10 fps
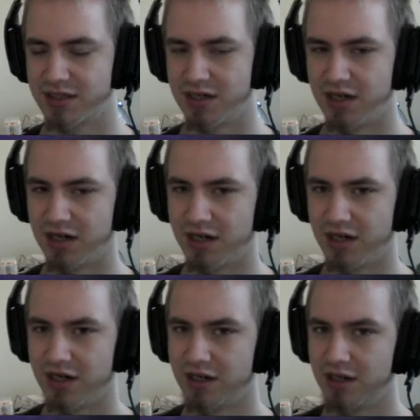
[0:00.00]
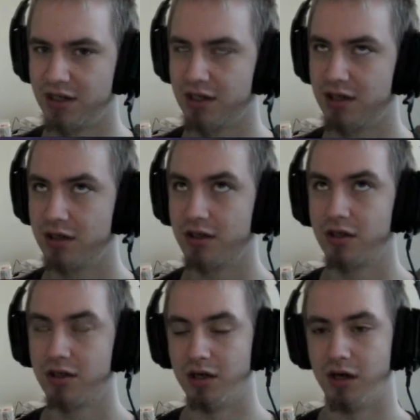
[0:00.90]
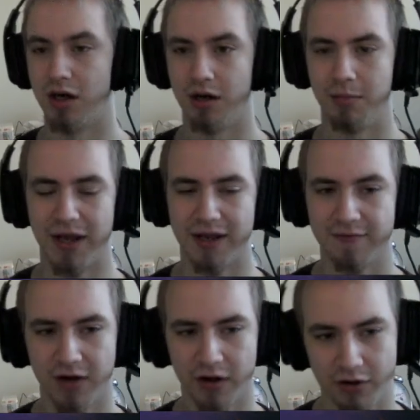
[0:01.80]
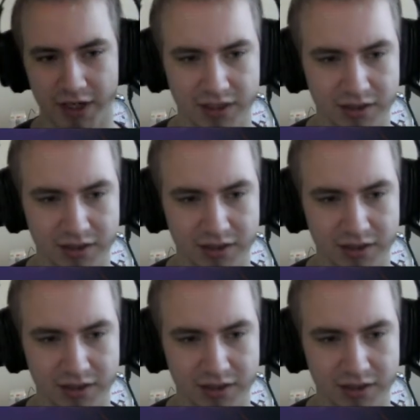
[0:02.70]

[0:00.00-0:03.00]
the Blade Flurry